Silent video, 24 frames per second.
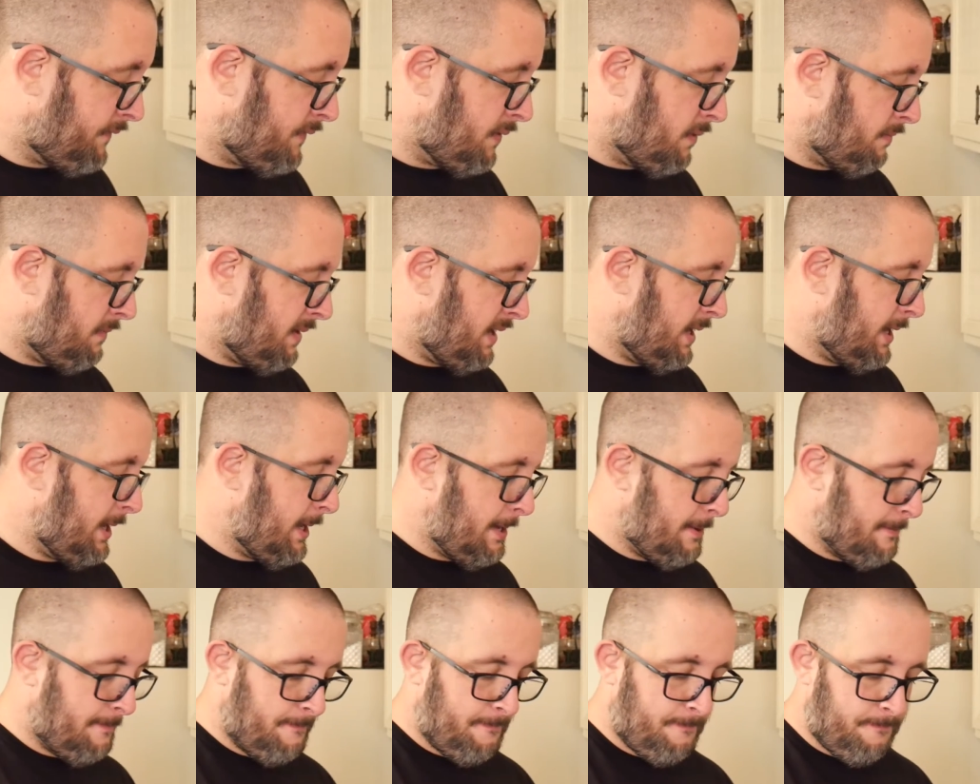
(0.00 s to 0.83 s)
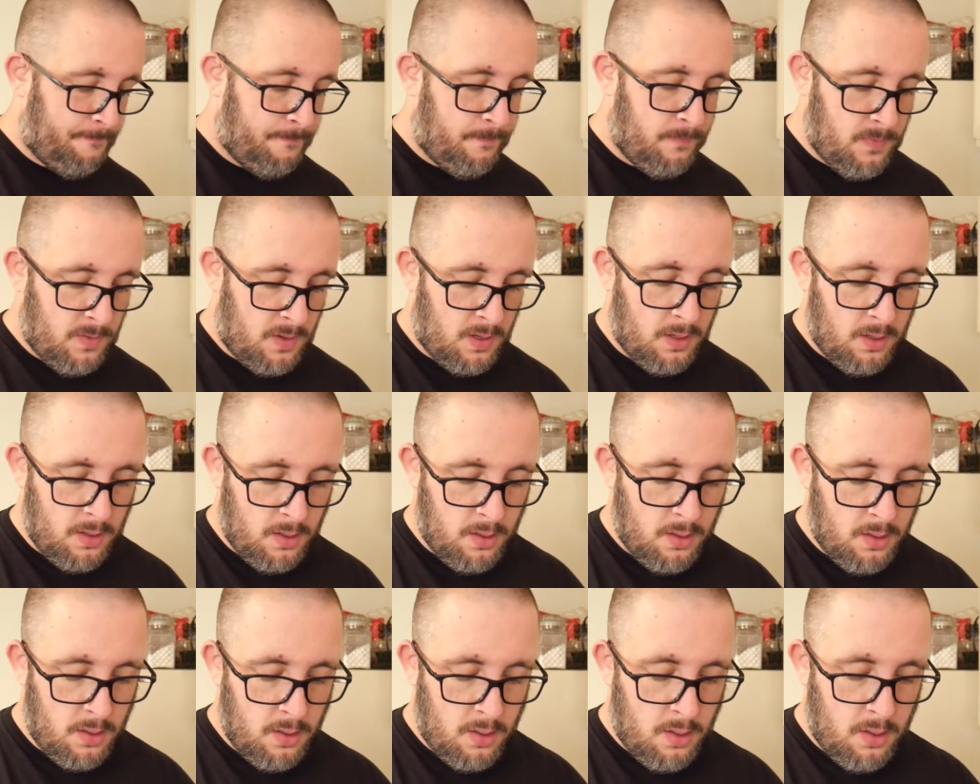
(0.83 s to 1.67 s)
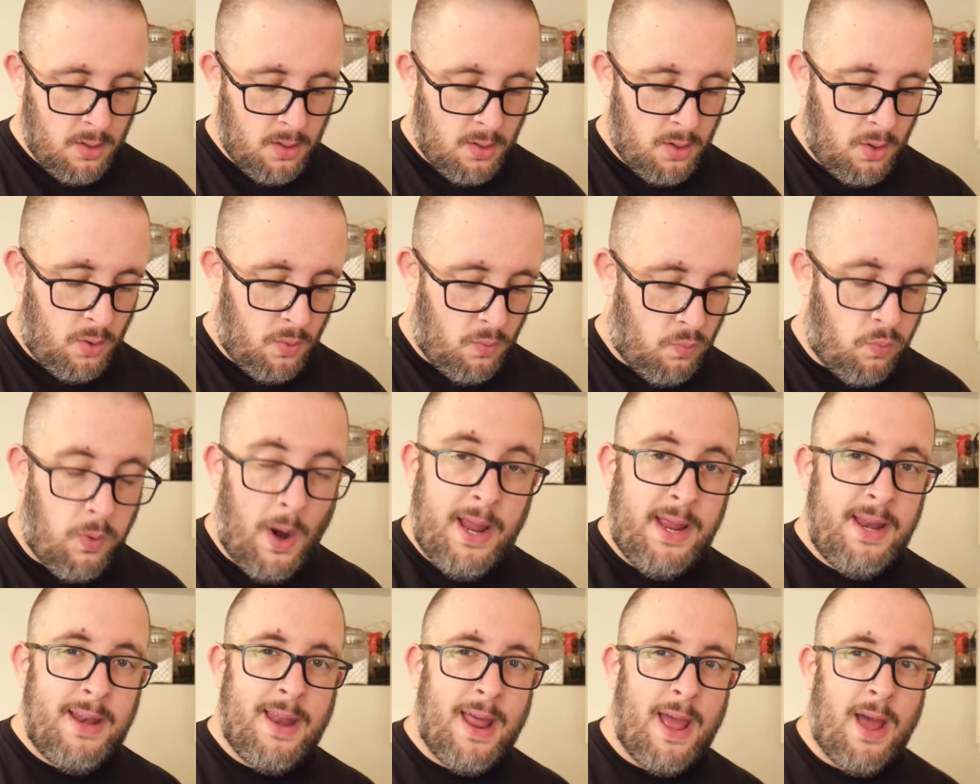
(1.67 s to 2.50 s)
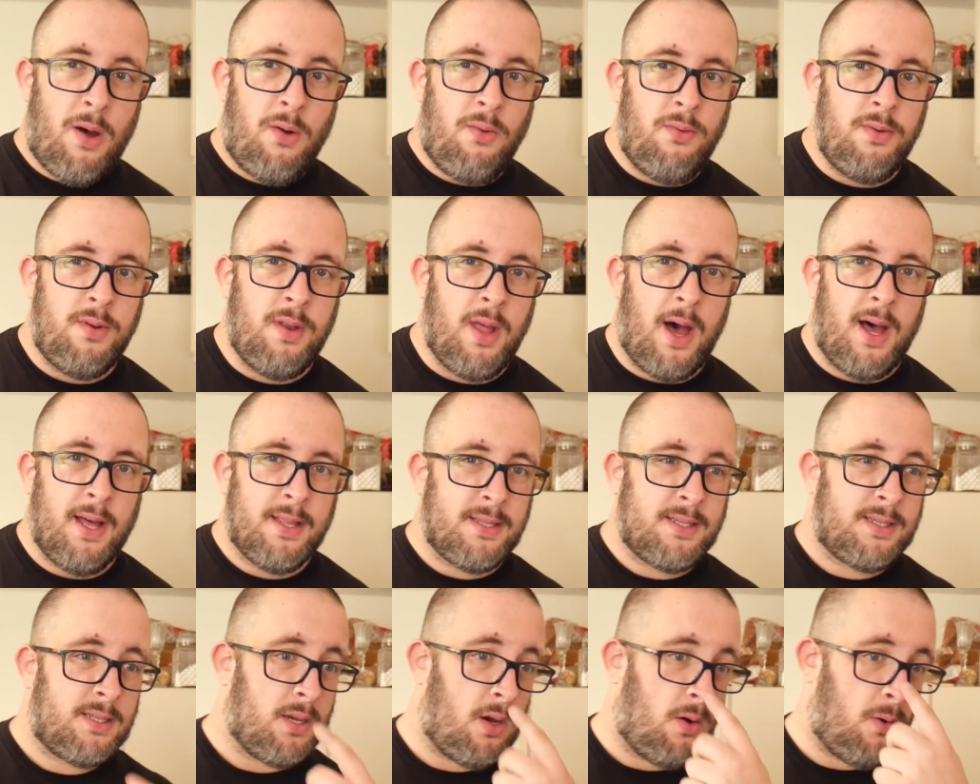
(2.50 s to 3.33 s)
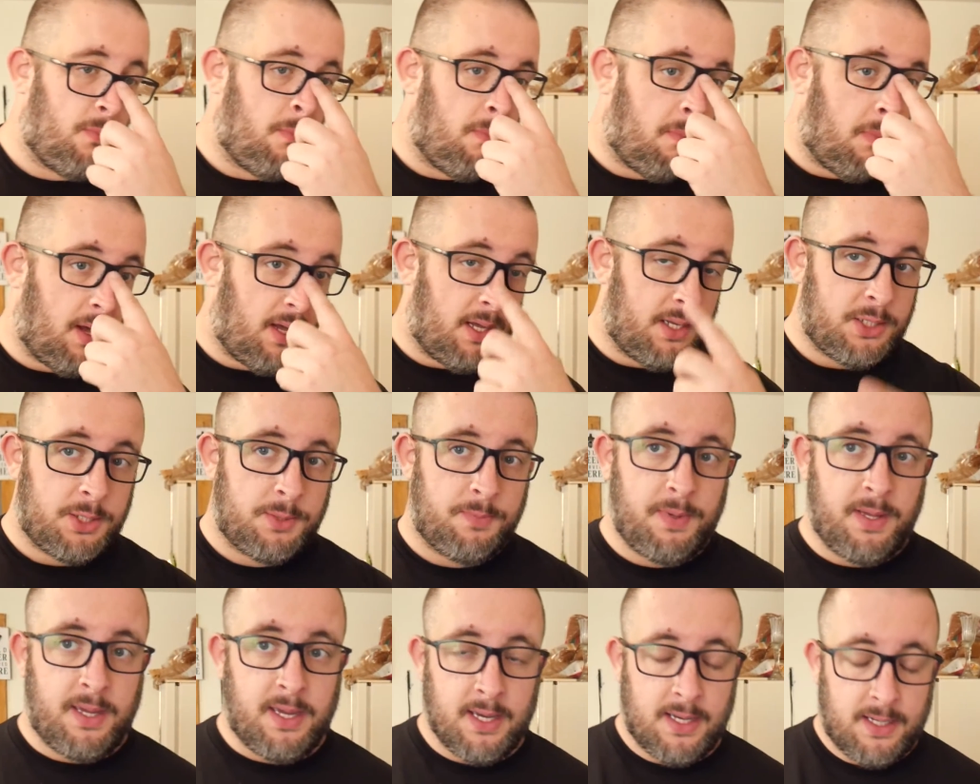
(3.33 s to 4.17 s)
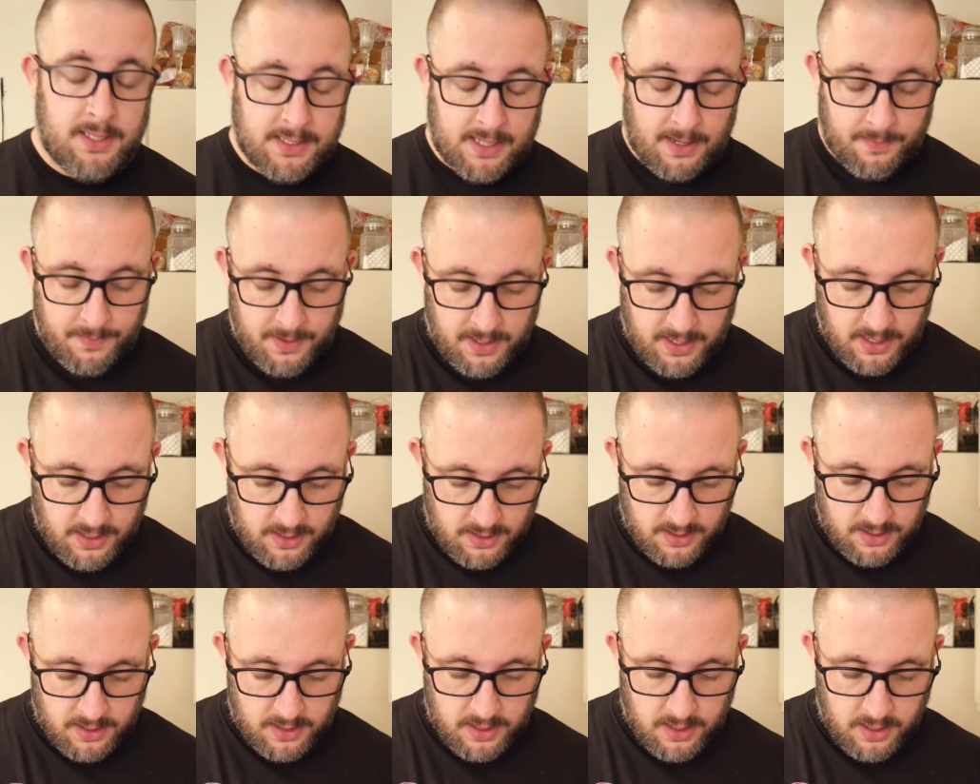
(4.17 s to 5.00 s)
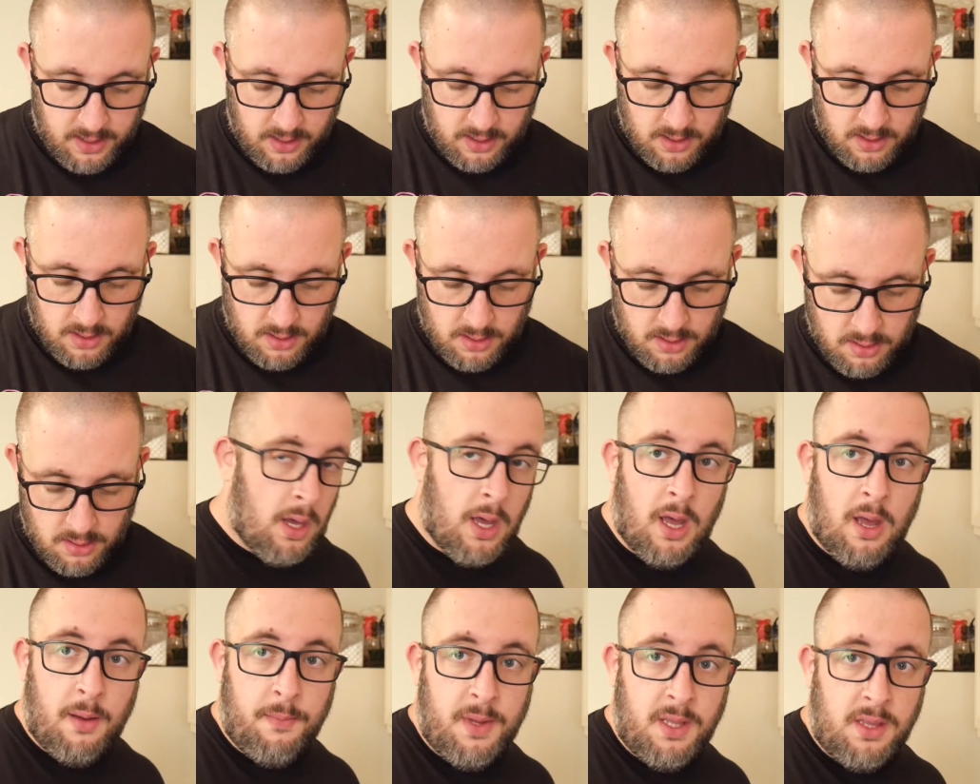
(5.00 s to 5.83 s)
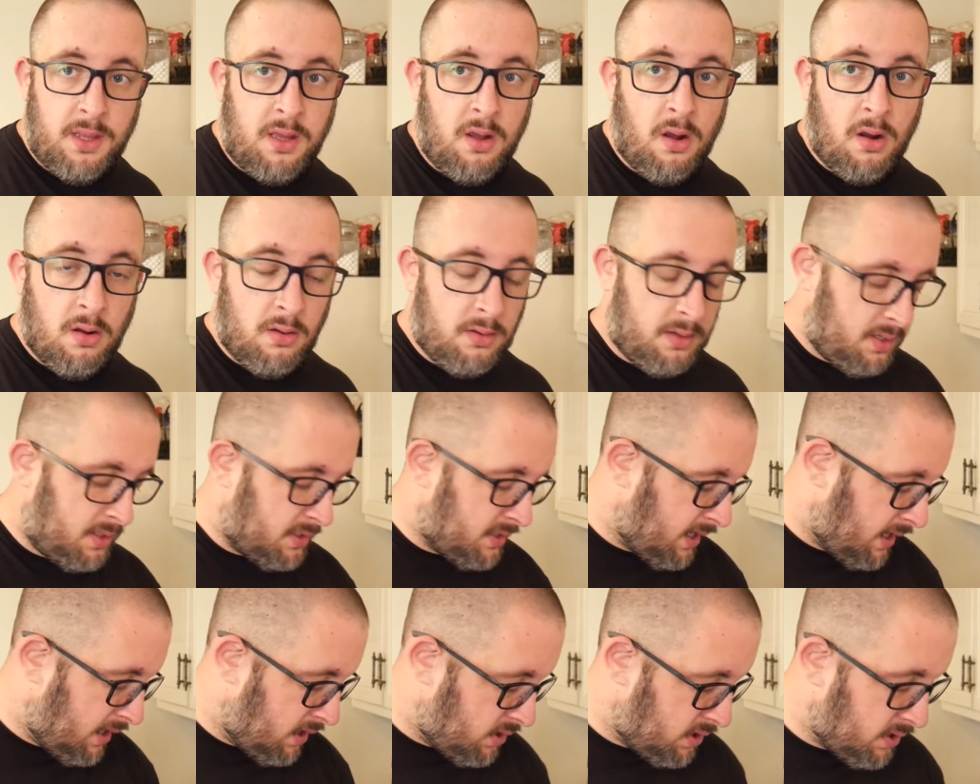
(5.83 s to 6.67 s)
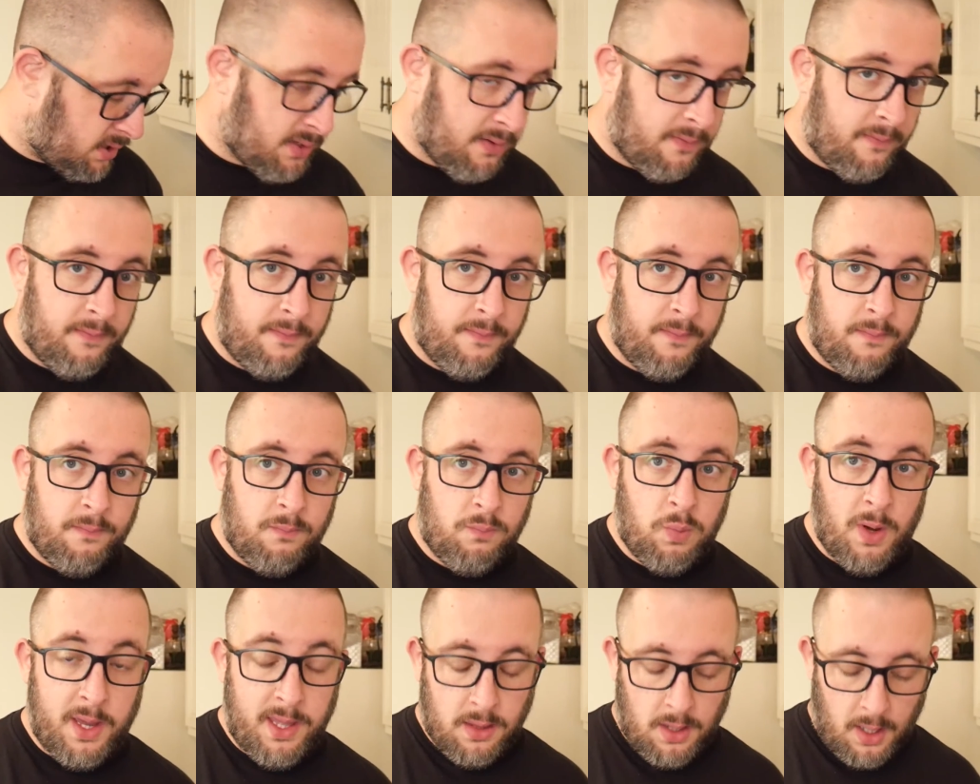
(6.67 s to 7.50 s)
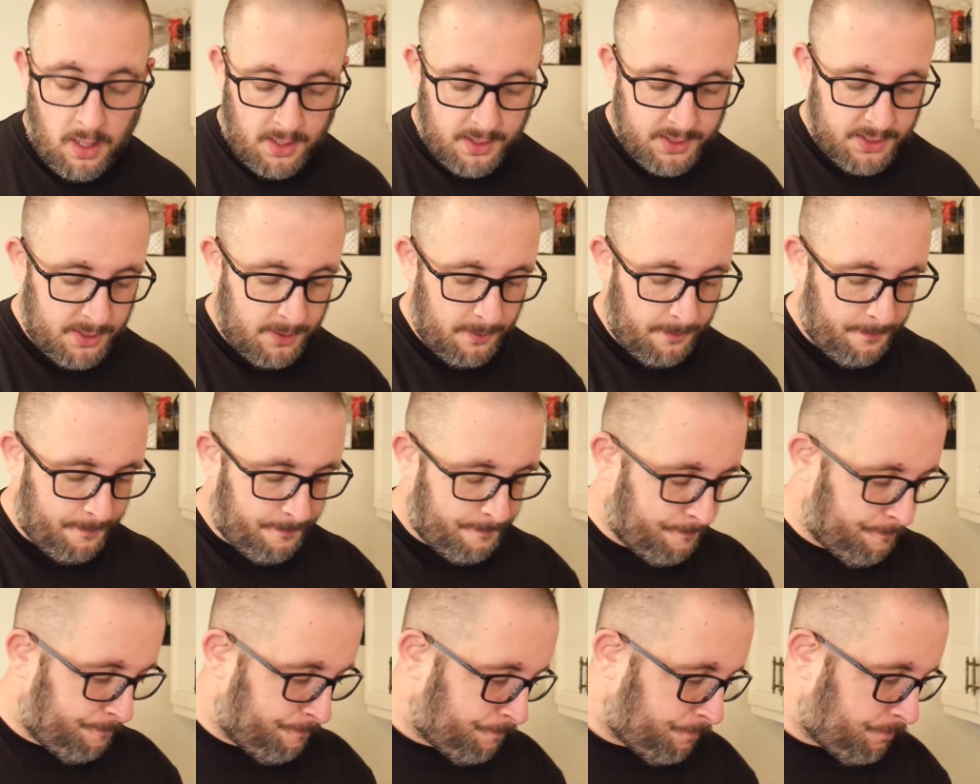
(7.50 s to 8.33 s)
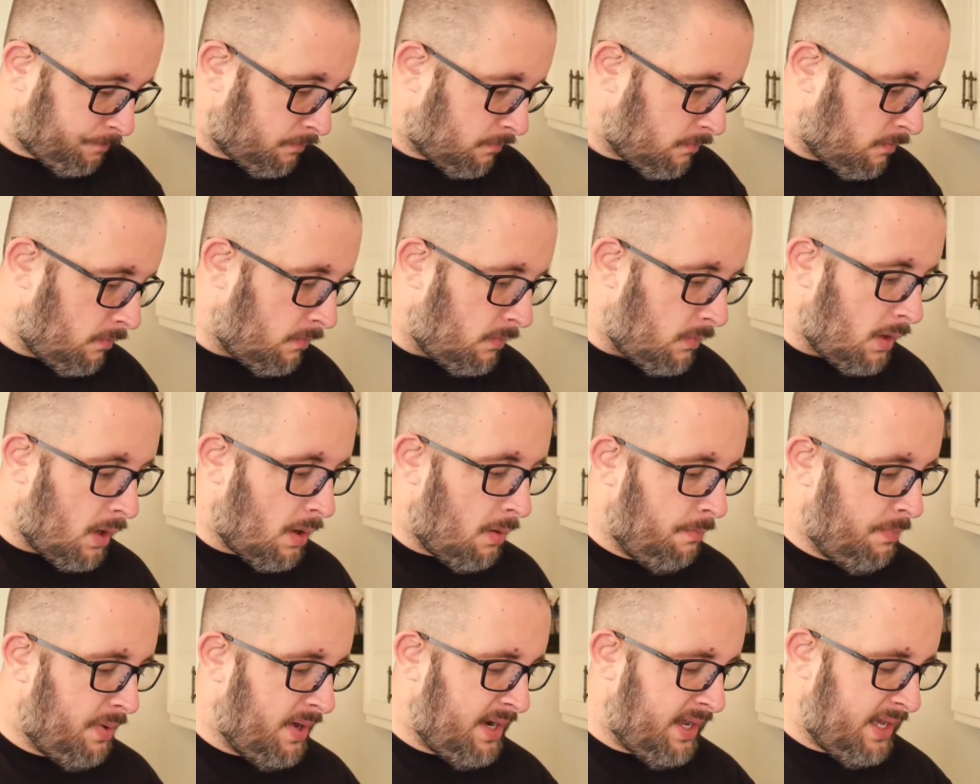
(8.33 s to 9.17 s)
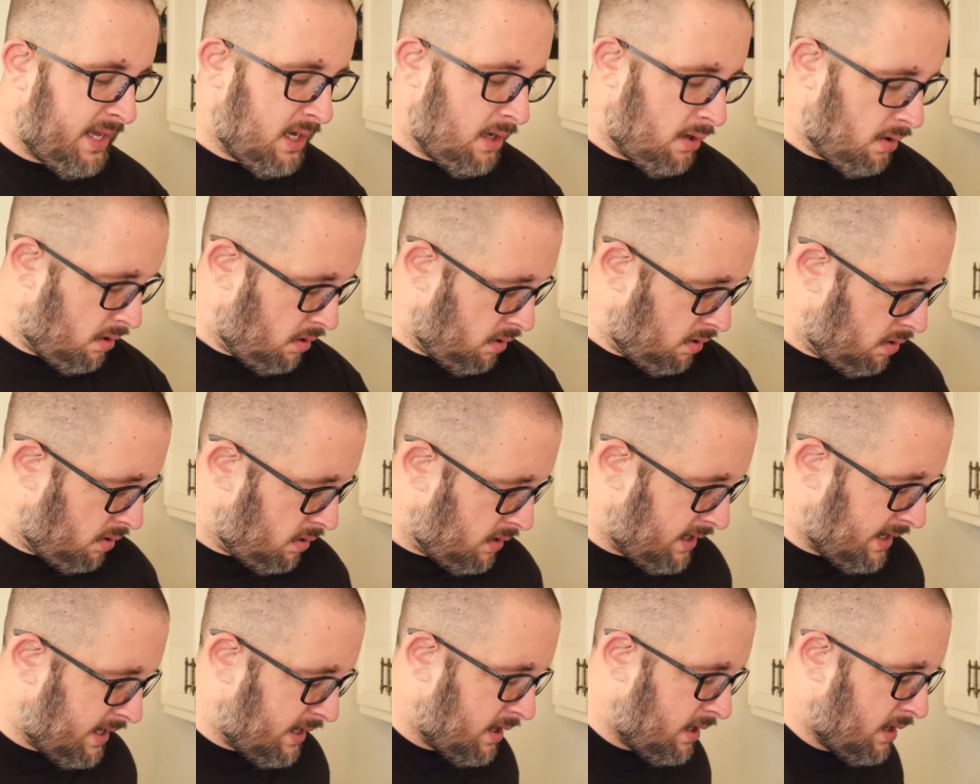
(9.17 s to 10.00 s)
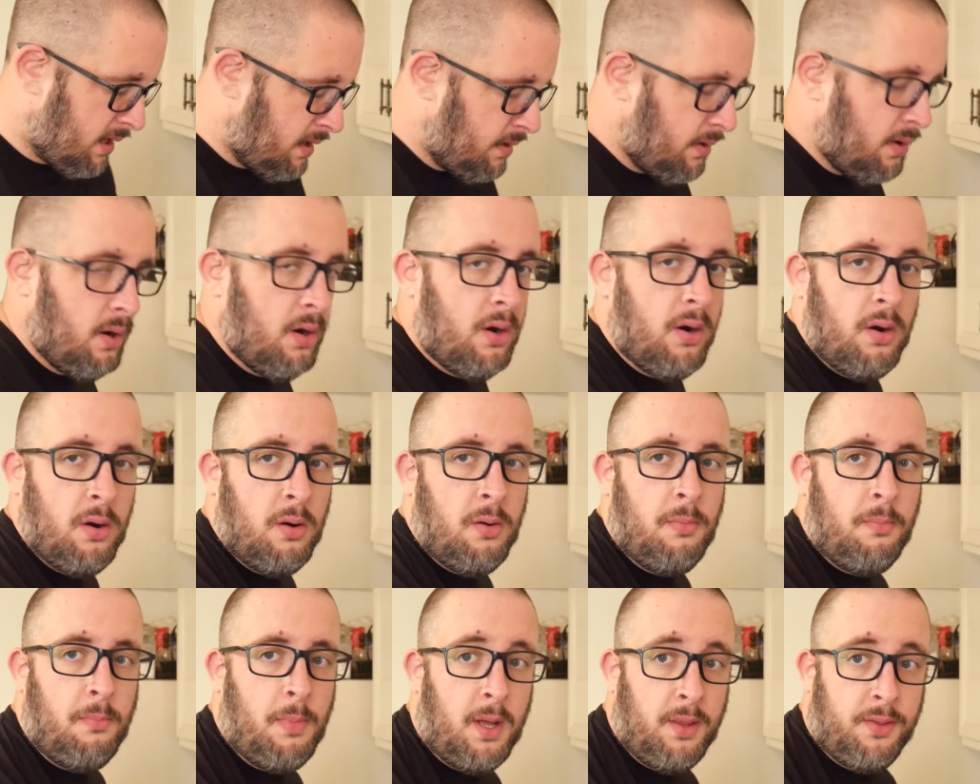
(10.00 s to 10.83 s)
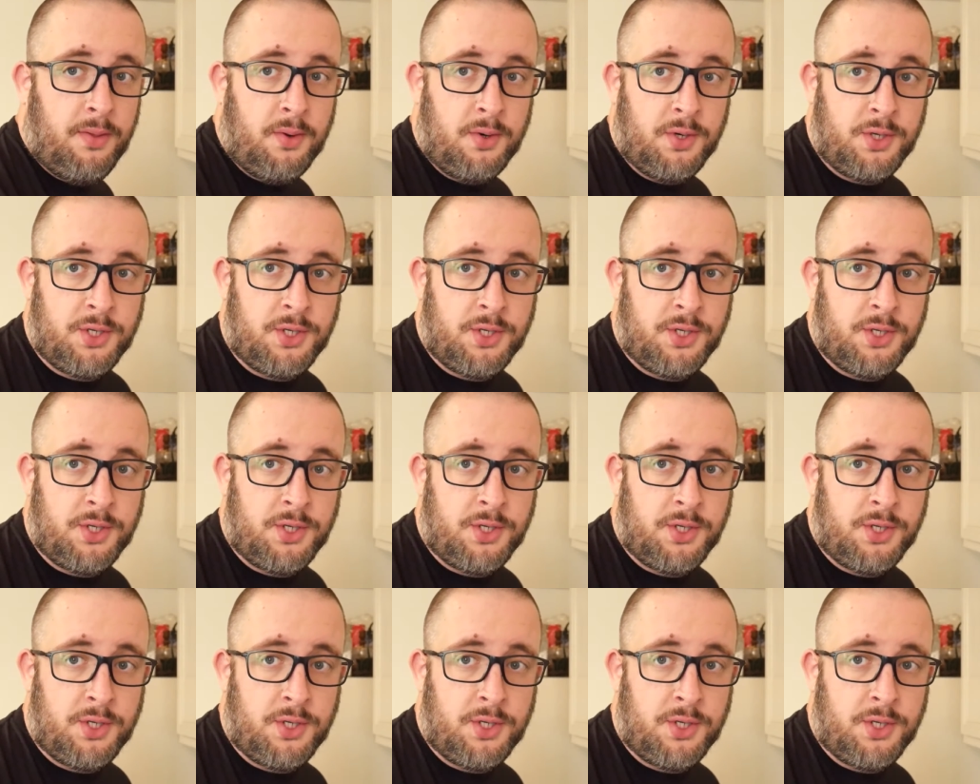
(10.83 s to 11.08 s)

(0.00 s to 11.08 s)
for me. Right now, not so much because I'm in the early stages of weight loss. But here in another month or